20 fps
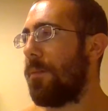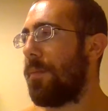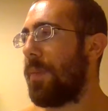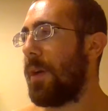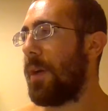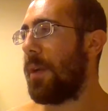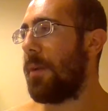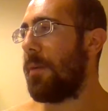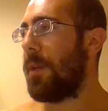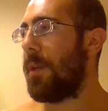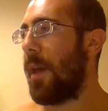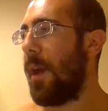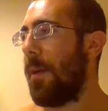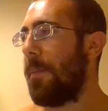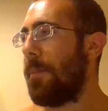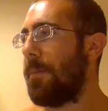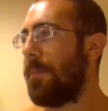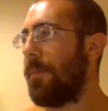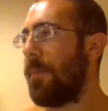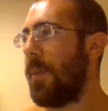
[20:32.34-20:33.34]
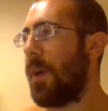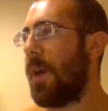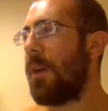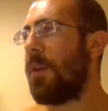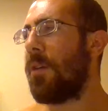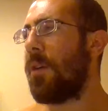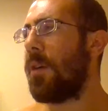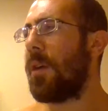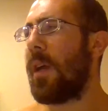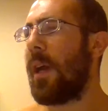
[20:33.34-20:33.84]
But yeah, I
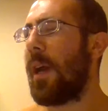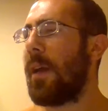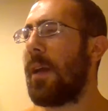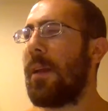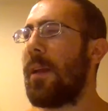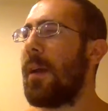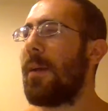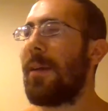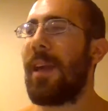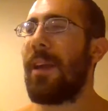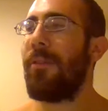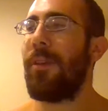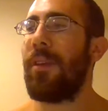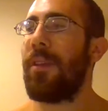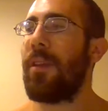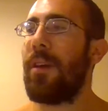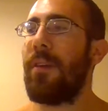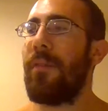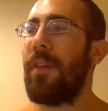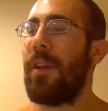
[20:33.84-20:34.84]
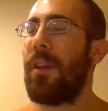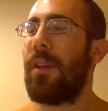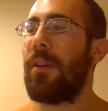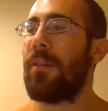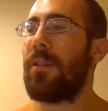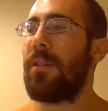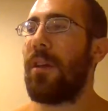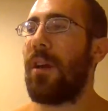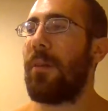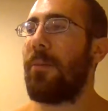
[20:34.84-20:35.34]
don't know. Yeah, I can't really think of anything
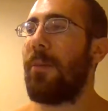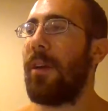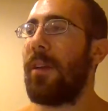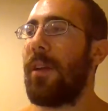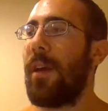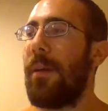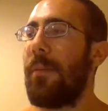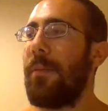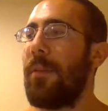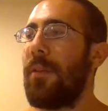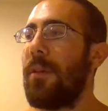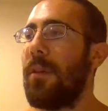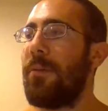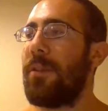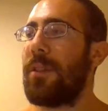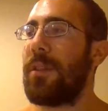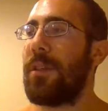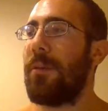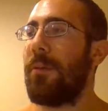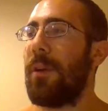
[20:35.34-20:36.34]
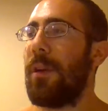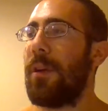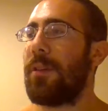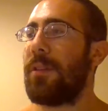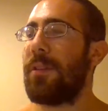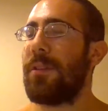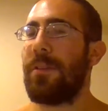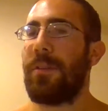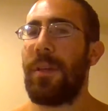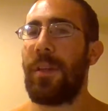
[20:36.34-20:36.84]
else to talk about that. Let me see. What
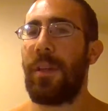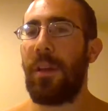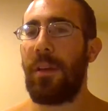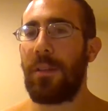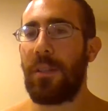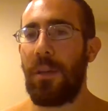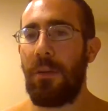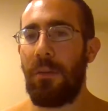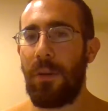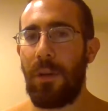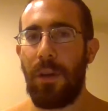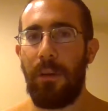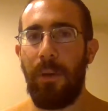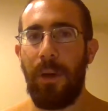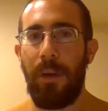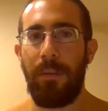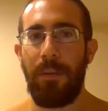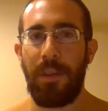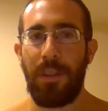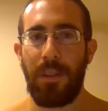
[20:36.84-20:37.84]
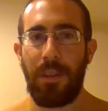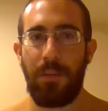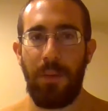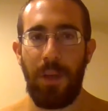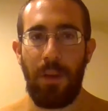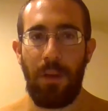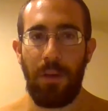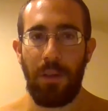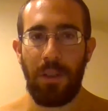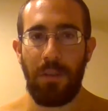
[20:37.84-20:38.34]
else? Is there anything else I want to talk about? This is
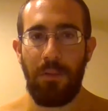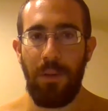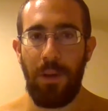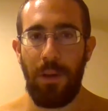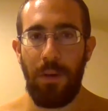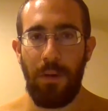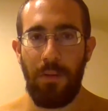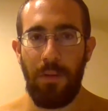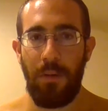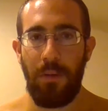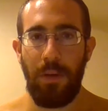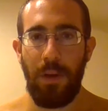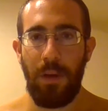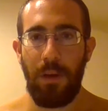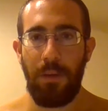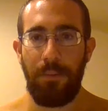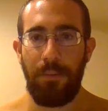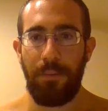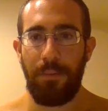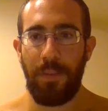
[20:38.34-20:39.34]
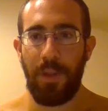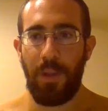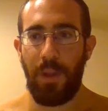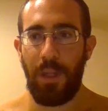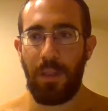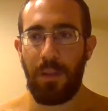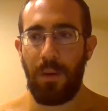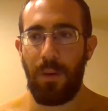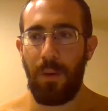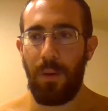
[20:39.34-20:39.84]
my longest video I've ever done, so
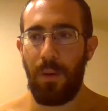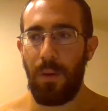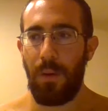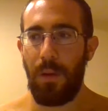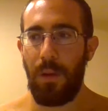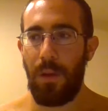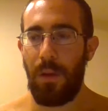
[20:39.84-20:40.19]
that's cool.